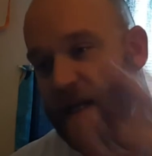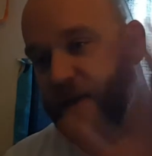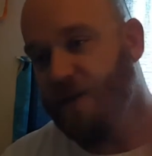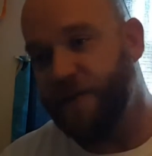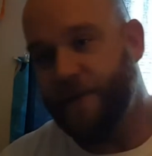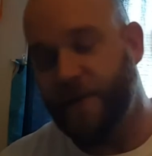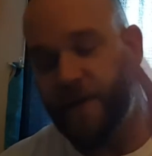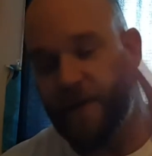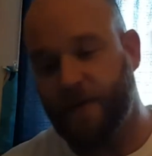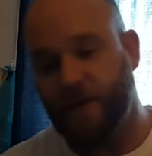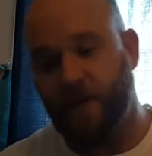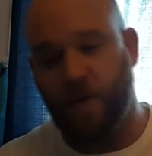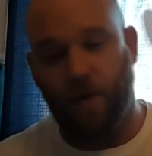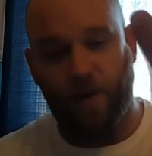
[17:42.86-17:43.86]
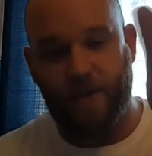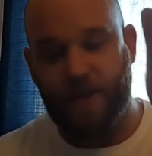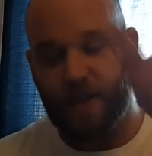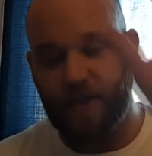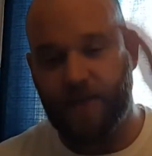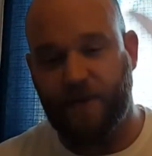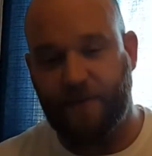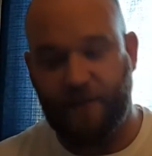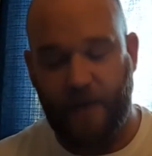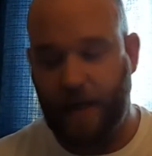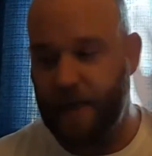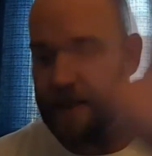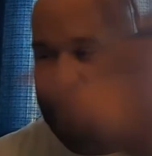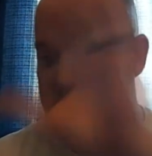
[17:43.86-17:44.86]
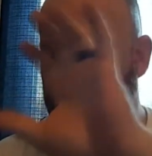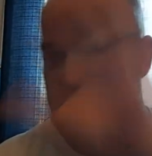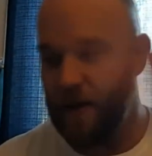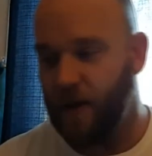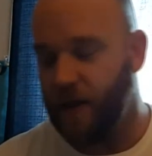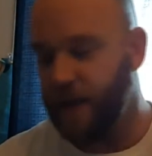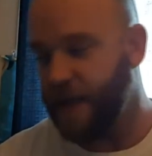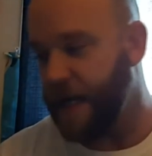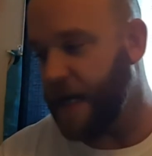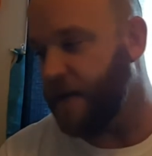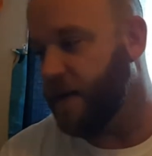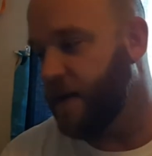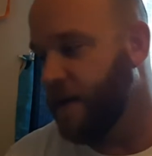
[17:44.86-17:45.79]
the coarseness, the fineness, all of that.